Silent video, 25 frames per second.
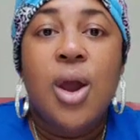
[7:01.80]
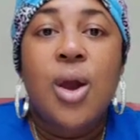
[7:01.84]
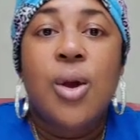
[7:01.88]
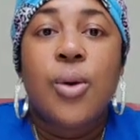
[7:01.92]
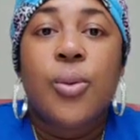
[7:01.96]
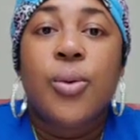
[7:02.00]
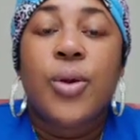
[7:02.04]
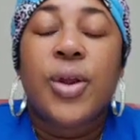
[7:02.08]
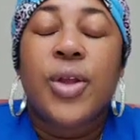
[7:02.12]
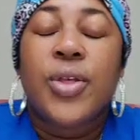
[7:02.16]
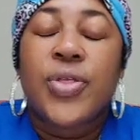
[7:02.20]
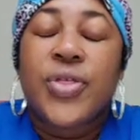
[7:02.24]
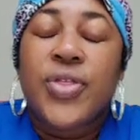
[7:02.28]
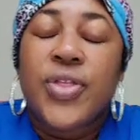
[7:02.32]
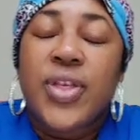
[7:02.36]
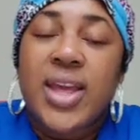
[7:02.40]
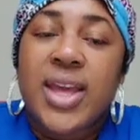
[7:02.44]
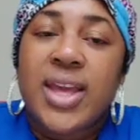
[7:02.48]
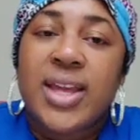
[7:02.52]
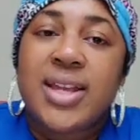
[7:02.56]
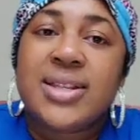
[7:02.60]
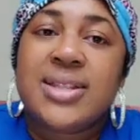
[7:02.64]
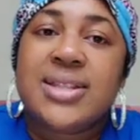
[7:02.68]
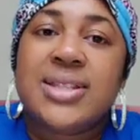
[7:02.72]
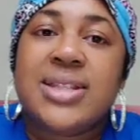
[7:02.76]
were
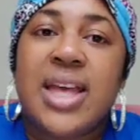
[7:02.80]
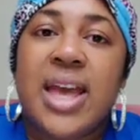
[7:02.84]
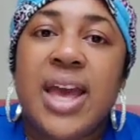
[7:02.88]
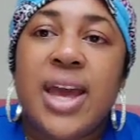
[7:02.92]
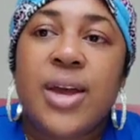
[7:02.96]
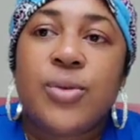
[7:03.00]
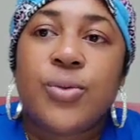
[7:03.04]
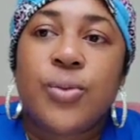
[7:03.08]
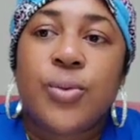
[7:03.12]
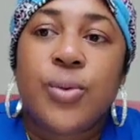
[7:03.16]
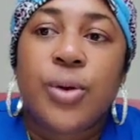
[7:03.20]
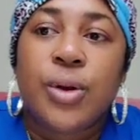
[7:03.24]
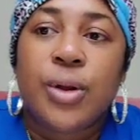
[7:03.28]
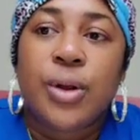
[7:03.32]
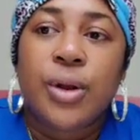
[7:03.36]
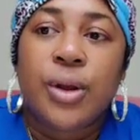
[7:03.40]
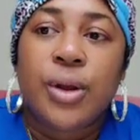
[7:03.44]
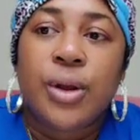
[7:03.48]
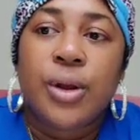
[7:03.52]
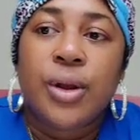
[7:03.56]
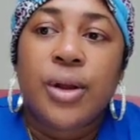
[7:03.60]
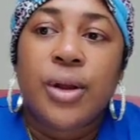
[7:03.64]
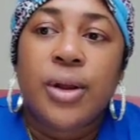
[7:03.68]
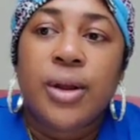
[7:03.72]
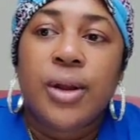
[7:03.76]
things that
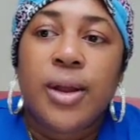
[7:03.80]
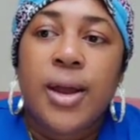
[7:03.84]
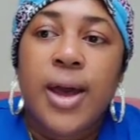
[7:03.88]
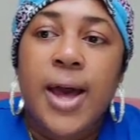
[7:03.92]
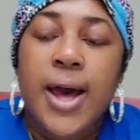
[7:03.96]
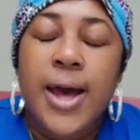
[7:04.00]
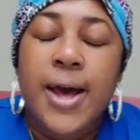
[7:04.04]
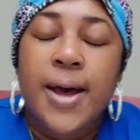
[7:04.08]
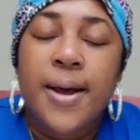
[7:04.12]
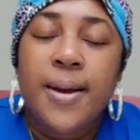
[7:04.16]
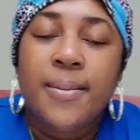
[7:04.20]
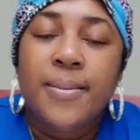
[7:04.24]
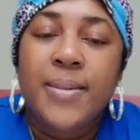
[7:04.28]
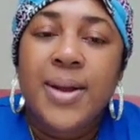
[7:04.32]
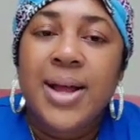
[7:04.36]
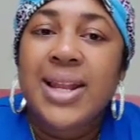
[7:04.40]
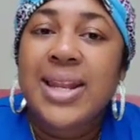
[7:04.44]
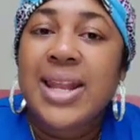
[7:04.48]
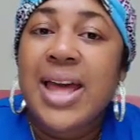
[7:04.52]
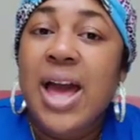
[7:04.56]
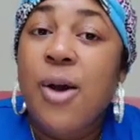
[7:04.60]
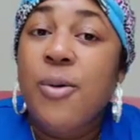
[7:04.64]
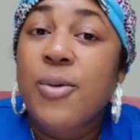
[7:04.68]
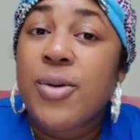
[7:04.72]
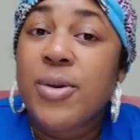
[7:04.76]
were
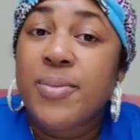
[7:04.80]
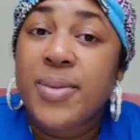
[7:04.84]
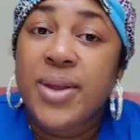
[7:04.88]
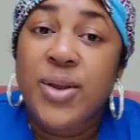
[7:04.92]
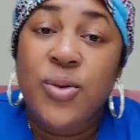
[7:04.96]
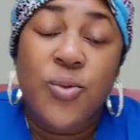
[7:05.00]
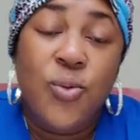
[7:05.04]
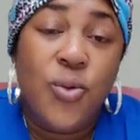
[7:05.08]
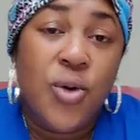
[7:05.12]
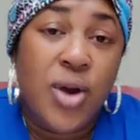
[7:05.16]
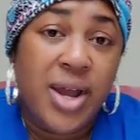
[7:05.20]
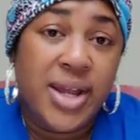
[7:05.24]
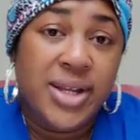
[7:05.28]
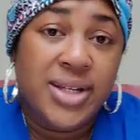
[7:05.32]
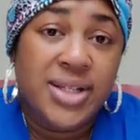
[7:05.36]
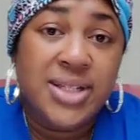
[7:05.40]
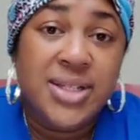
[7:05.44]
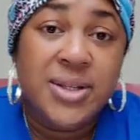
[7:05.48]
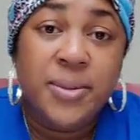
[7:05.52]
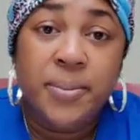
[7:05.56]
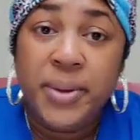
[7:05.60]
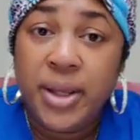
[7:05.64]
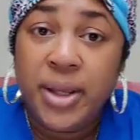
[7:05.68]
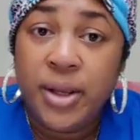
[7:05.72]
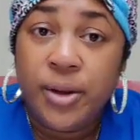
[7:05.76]
allowing me, one, to
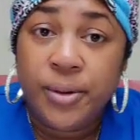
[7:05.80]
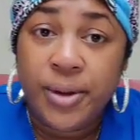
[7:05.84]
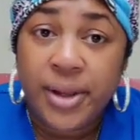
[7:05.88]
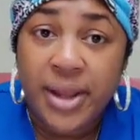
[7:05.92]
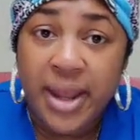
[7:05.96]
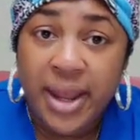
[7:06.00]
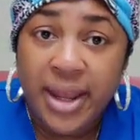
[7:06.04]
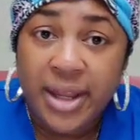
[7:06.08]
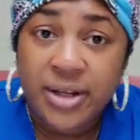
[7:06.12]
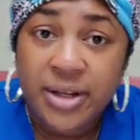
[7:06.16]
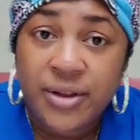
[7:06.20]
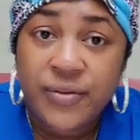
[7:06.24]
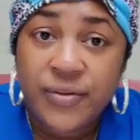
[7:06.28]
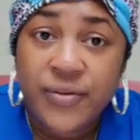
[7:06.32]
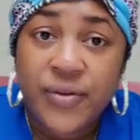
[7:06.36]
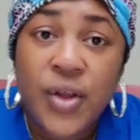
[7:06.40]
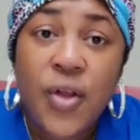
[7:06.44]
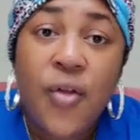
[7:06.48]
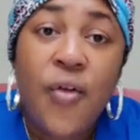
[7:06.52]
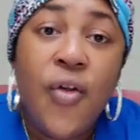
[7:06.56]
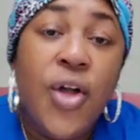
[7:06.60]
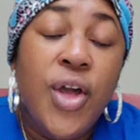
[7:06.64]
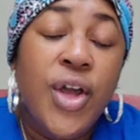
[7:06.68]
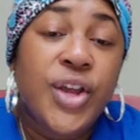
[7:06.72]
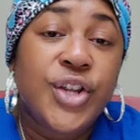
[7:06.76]
be creative,
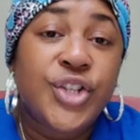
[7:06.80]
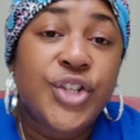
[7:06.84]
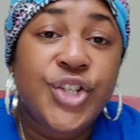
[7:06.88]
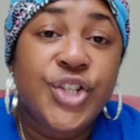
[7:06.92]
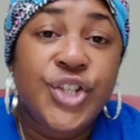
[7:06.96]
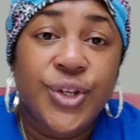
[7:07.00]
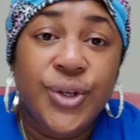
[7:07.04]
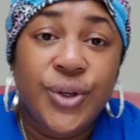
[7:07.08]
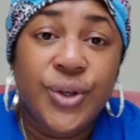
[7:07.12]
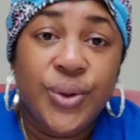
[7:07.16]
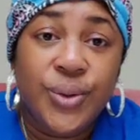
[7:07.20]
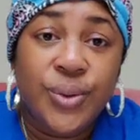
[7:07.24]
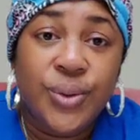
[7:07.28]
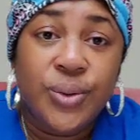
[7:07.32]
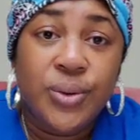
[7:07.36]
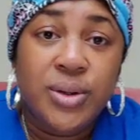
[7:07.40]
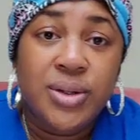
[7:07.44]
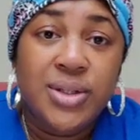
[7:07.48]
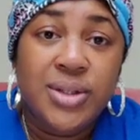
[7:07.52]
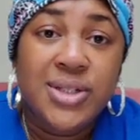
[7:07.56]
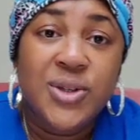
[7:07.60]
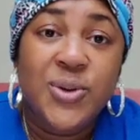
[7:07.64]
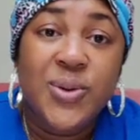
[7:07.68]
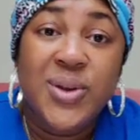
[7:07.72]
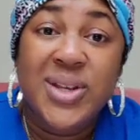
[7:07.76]
two,
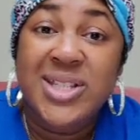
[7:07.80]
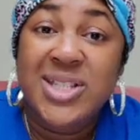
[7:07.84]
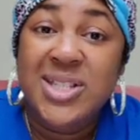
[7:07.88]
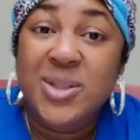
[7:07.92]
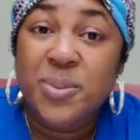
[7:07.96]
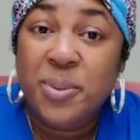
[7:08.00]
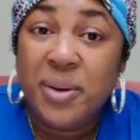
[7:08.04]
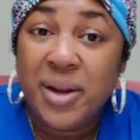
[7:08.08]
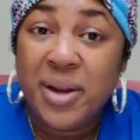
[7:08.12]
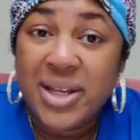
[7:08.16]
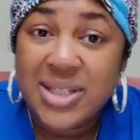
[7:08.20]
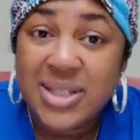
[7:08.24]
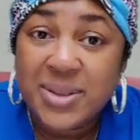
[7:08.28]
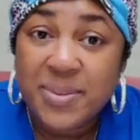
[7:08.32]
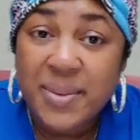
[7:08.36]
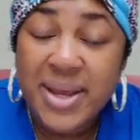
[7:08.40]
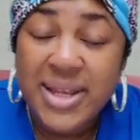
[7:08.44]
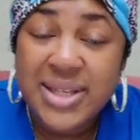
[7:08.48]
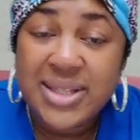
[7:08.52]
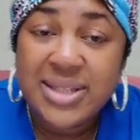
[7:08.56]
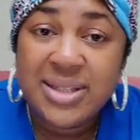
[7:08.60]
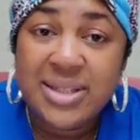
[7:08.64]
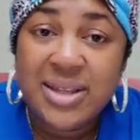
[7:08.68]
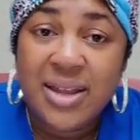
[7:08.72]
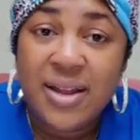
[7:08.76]
to express
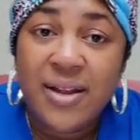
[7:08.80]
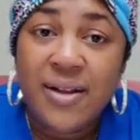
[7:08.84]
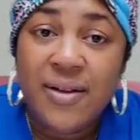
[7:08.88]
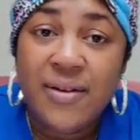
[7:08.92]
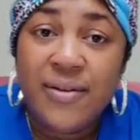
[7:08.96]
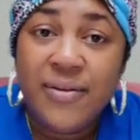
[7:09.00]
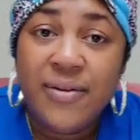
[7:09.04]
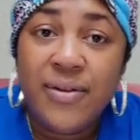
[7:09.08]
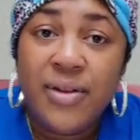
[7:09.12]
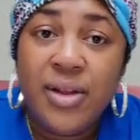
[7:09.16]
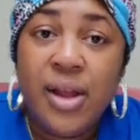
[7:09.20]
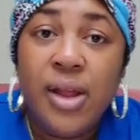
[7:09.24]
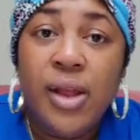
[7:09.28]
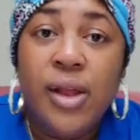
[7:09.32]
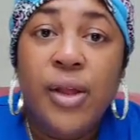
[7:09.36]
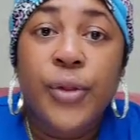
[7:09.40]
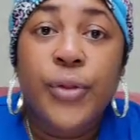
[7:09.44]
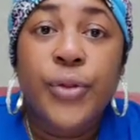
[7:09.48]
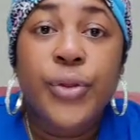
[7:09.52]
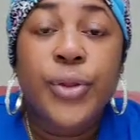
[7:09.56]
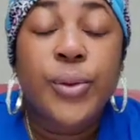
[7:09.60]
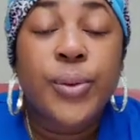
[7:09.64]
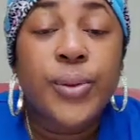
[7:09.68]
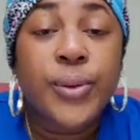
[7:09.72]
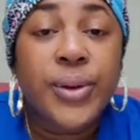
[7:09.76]
myself,
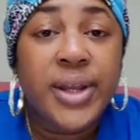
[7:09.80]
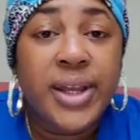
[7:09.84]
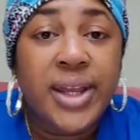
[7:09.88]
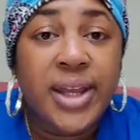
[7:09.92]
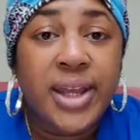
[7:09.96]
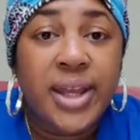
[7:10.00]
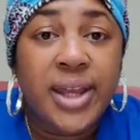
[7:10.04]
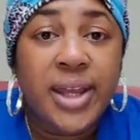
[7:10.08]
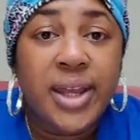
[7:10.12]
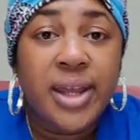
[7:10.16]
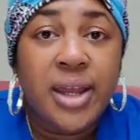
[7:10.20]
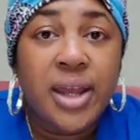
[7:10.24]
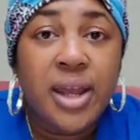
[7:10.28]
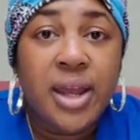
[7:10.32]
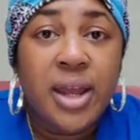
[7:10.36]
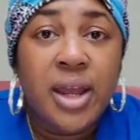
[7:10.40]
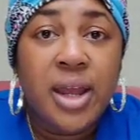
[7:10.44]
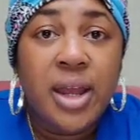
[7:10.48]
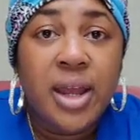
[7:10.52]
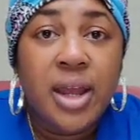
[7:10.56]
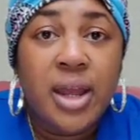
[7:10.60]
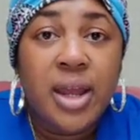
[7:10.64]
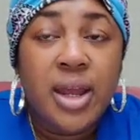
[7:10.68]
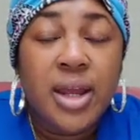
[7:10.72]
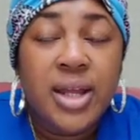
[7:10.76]
three,
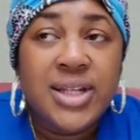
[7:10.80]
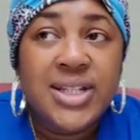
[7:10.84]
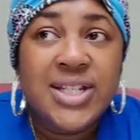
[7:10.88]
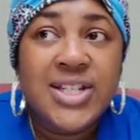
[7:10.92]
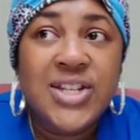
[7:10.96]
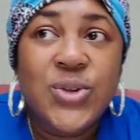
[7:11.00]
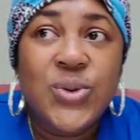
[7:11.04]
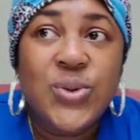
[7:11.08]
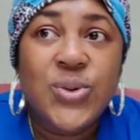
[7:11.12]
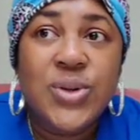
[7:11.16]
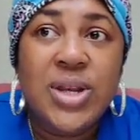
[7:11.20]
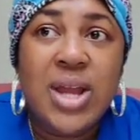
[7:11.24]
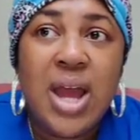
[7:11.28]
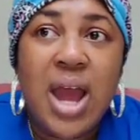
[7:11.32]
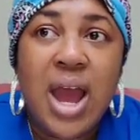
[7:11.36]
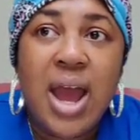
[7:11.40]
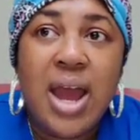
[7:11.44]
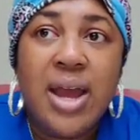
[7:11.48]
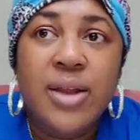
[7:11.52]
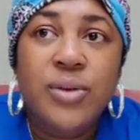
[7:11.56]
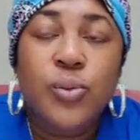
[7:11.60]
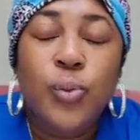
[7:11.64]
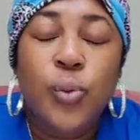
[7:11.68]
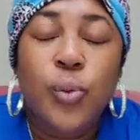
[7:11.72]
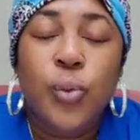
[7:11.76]
to
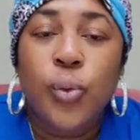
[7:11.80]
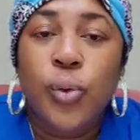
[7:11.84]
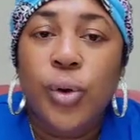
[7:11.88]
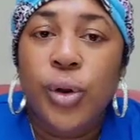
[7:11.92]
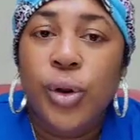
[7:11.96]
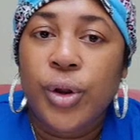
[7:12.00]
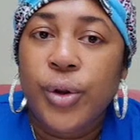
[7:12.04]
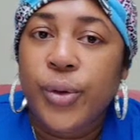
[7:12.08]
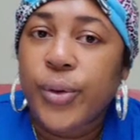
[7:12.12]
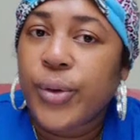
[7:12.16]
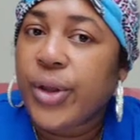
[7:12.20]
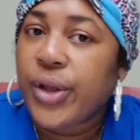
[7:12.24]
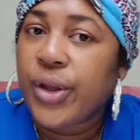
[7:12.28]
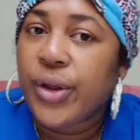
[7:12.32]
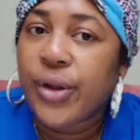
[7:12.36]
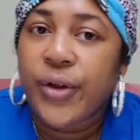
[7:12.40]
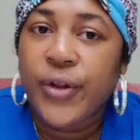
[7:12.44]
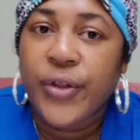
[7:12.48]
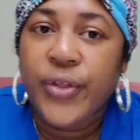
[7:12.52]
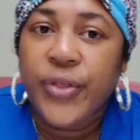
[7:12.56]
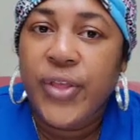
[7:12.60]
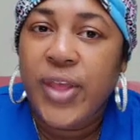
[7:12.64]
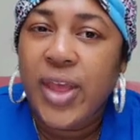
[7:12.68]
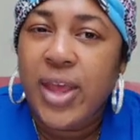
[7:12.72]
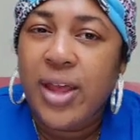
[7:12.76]
not worry or
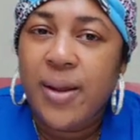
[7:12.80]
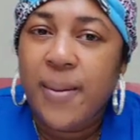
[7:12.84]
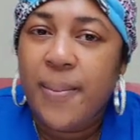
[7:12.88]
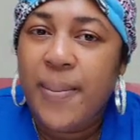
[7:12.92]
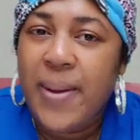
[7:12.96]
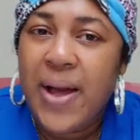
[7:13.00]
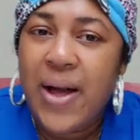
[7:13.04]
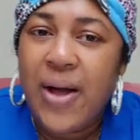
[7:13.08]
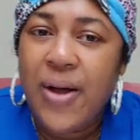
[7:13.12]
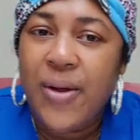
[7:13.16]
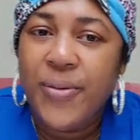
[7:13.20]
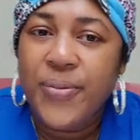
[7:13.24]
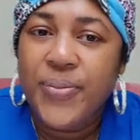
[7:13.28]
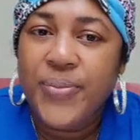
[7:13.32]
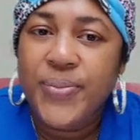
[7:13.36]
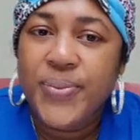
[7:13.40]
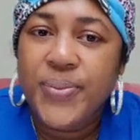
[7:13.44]
think about